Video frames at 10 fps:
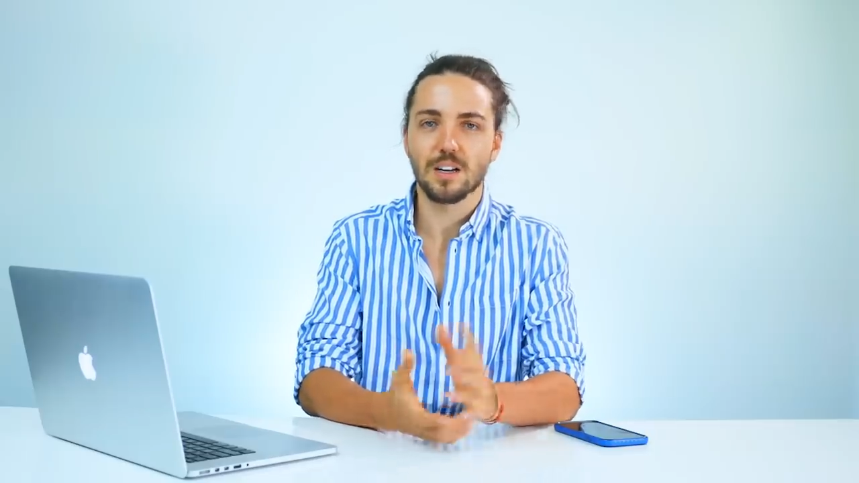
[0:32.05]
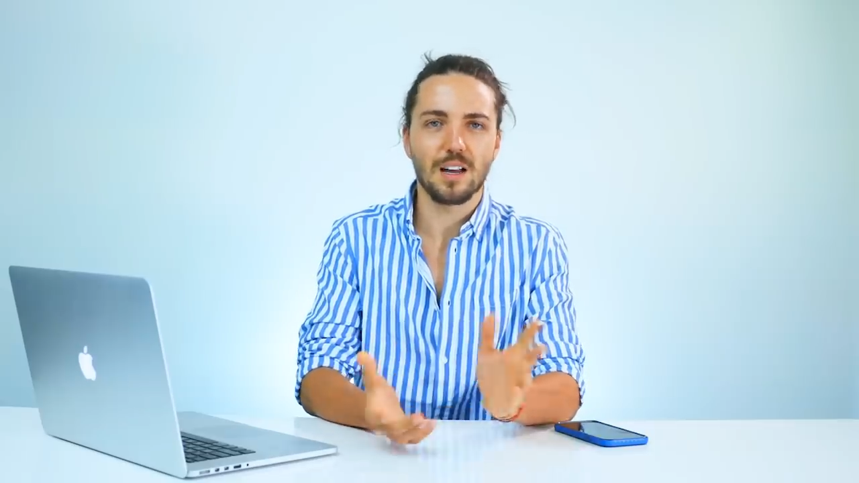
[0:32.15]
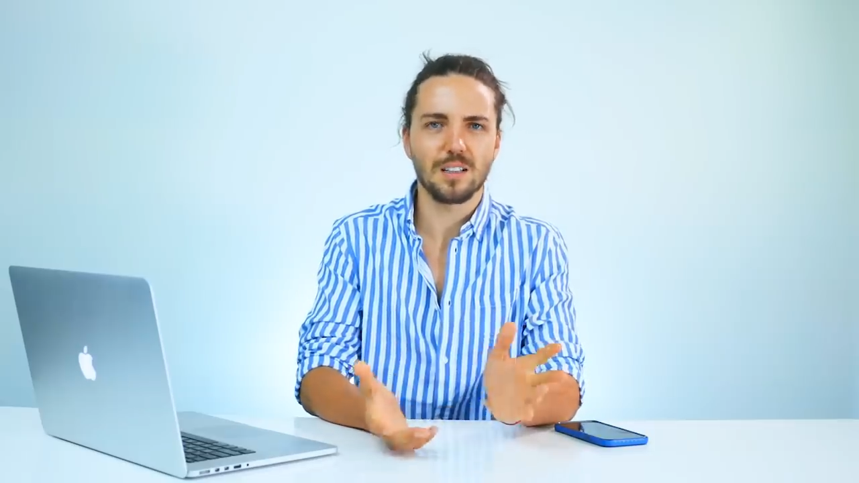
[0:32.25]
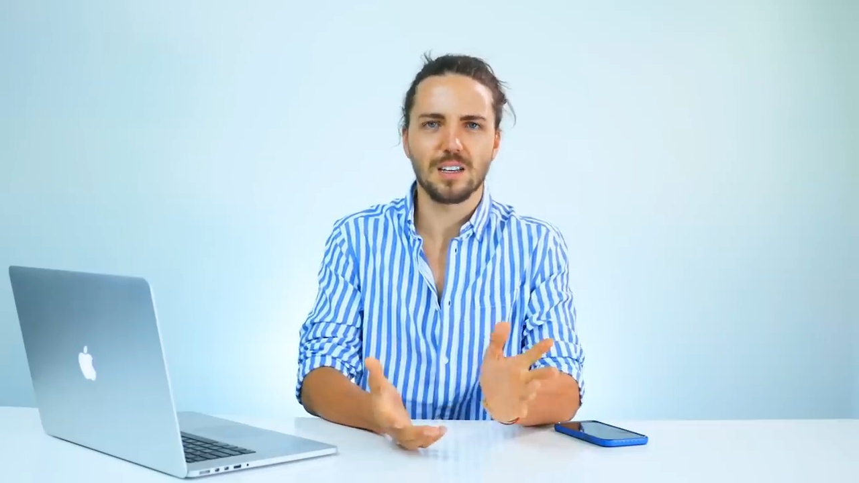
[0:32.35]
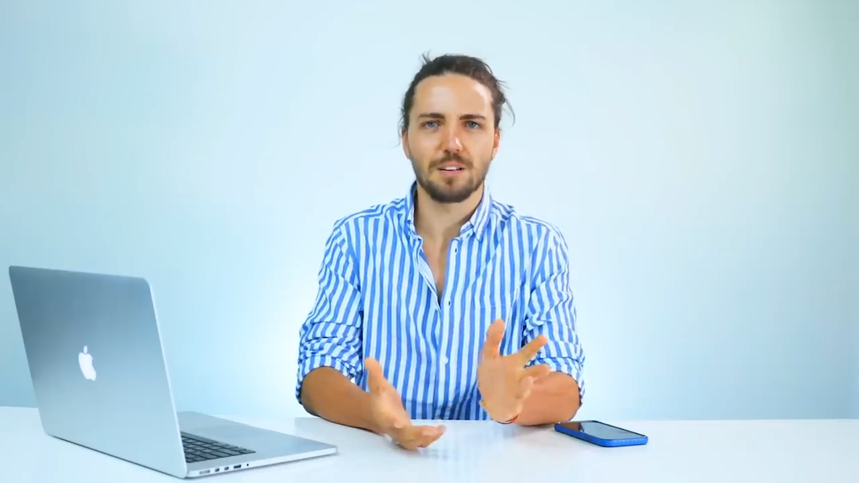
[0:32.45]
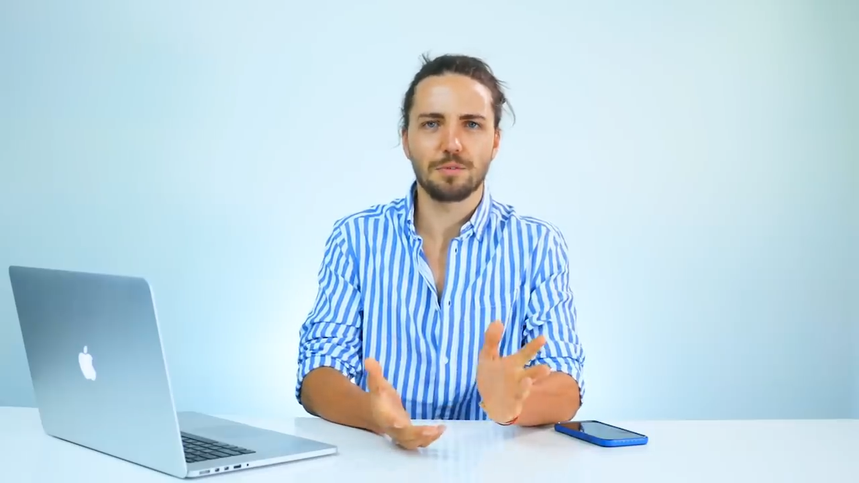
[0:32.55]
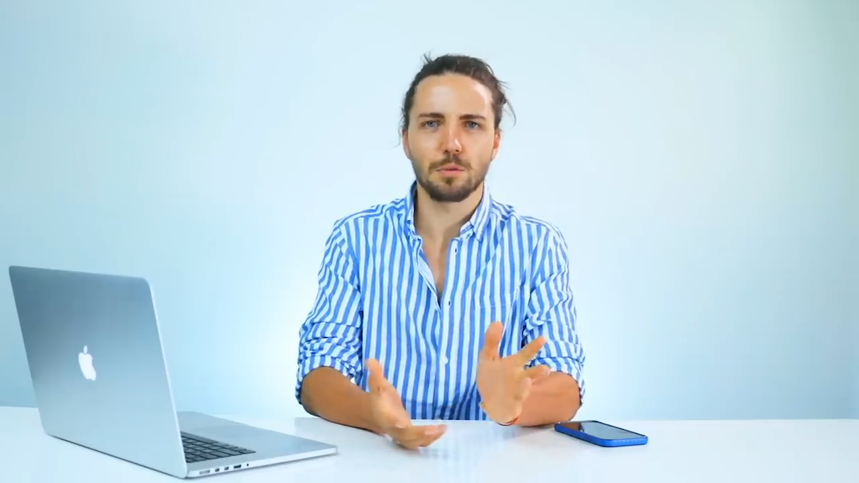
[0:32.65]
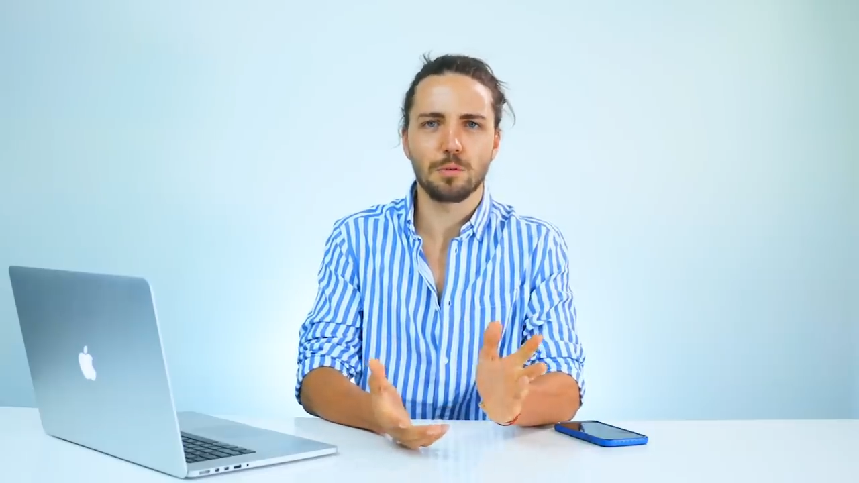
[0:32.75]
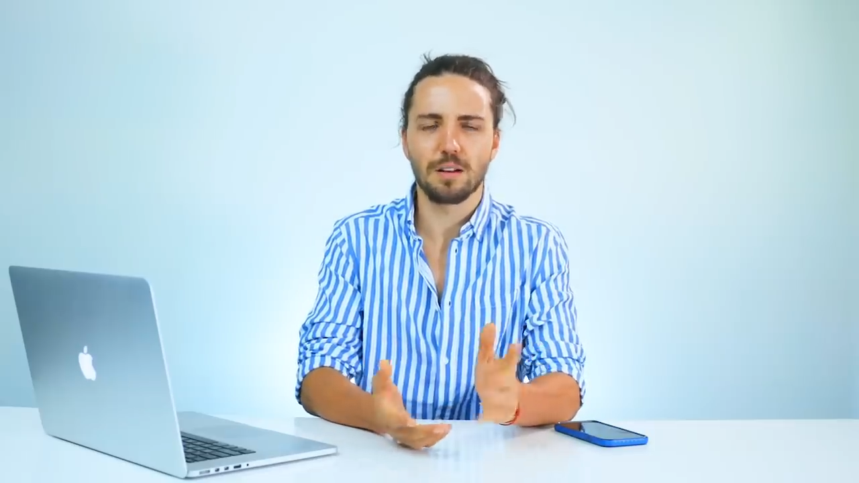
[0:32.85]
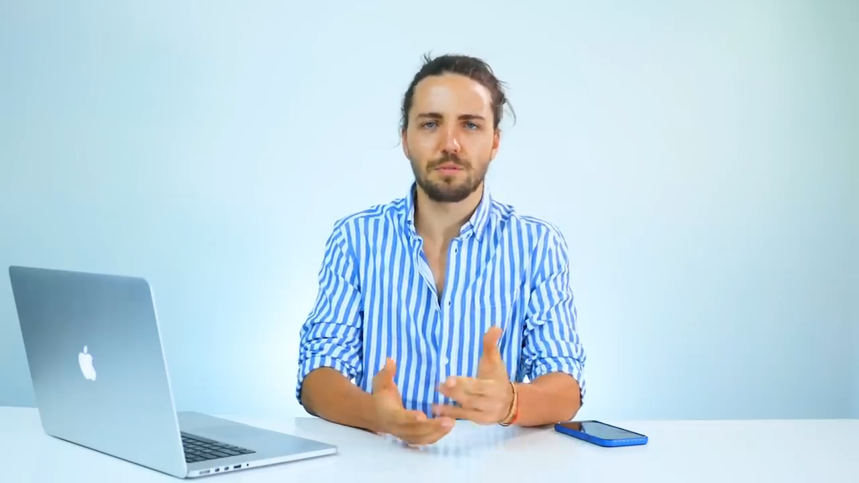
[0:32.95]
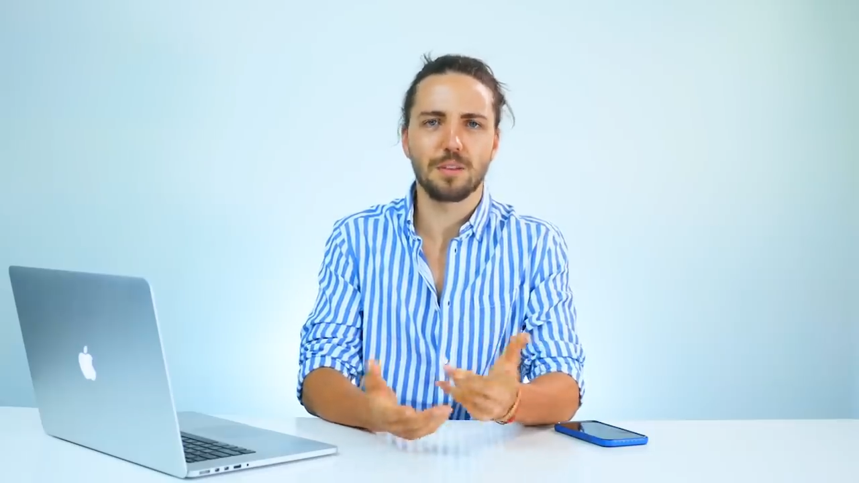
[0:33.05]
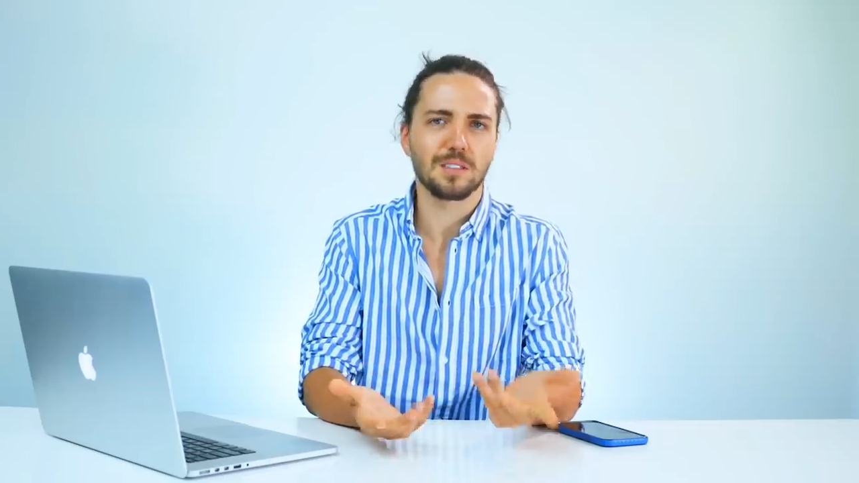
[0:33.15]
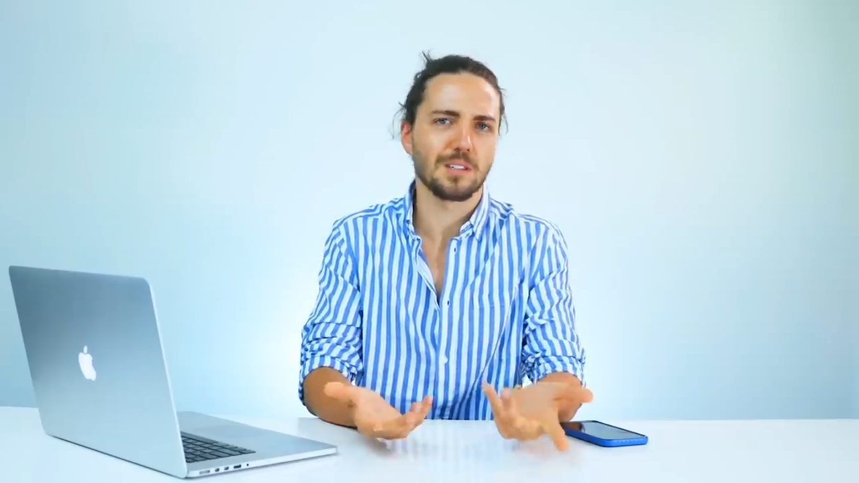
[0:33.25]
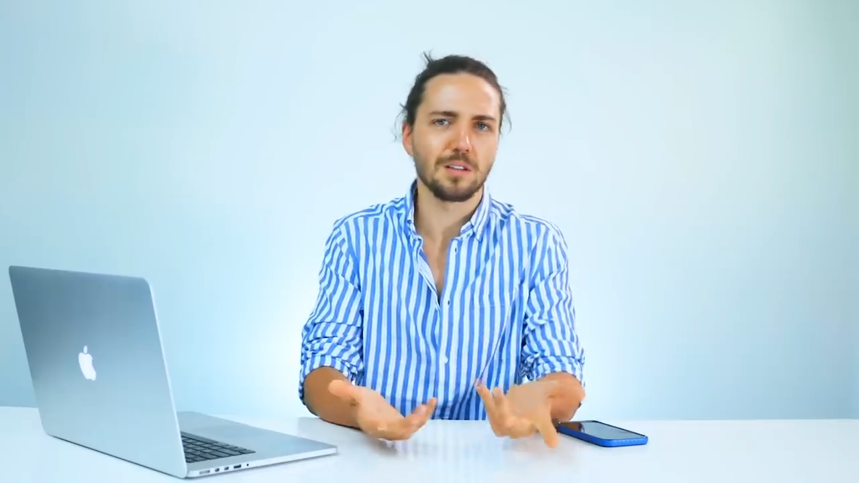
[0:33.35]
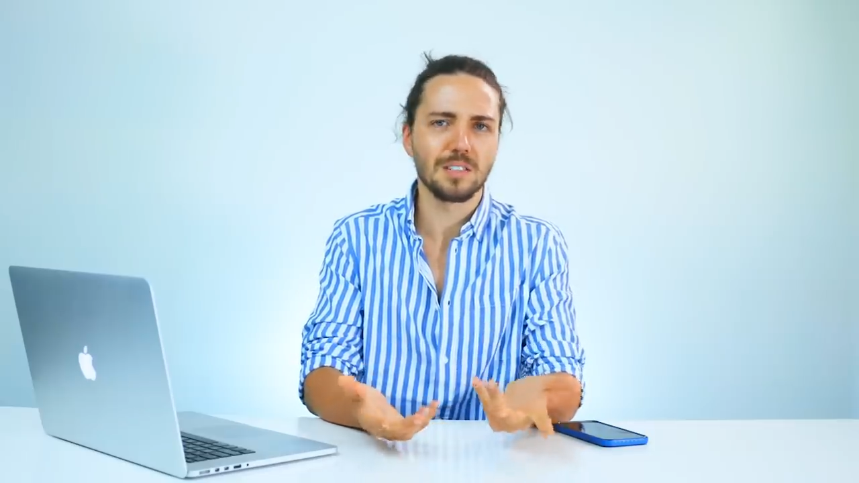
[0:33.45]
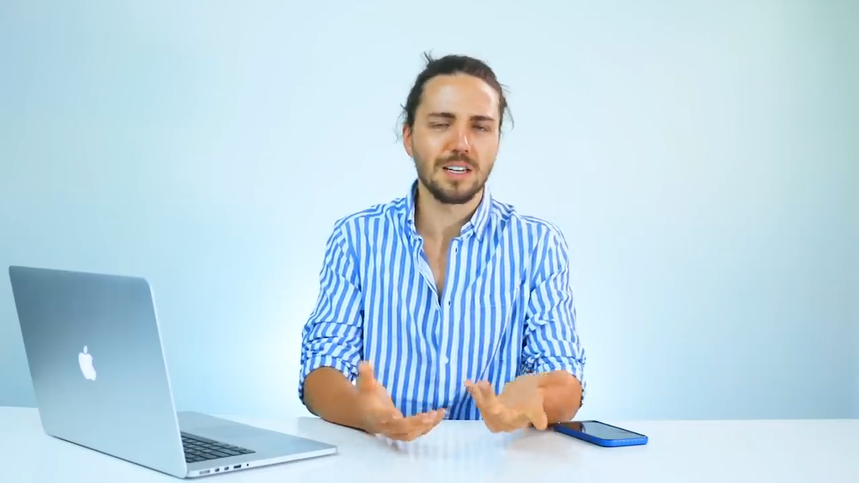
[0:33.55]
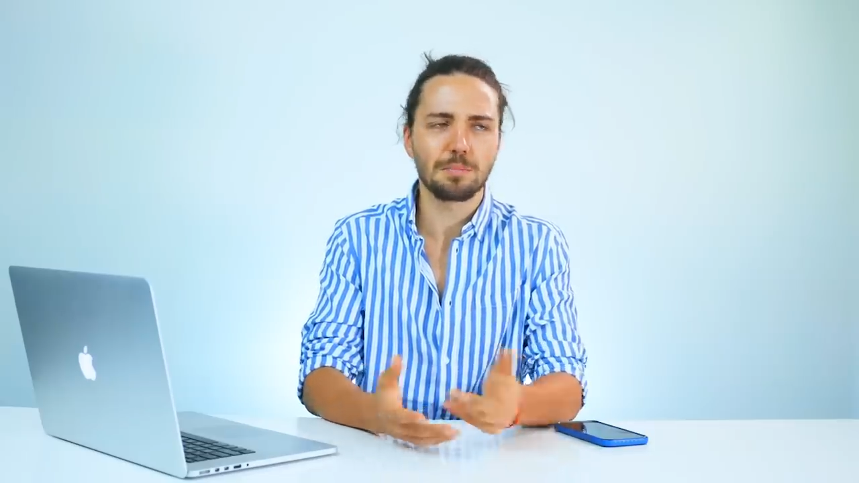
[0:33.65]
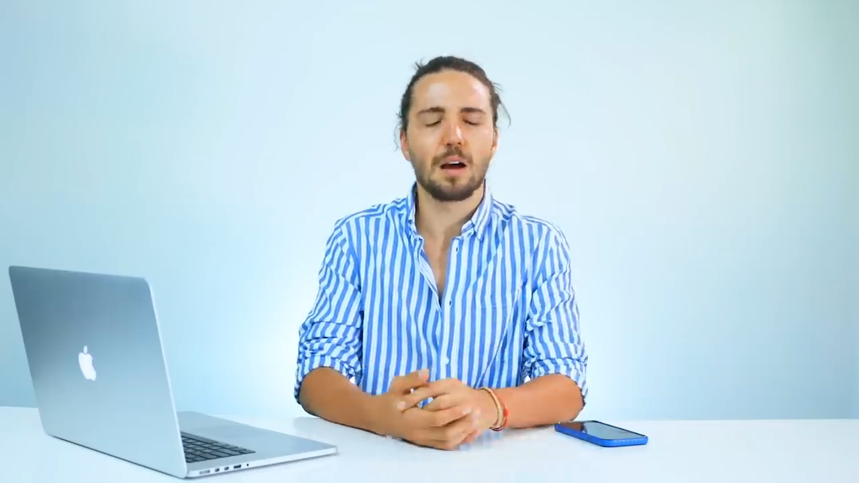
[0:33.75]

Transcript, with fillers: I can't take full credit for this concept.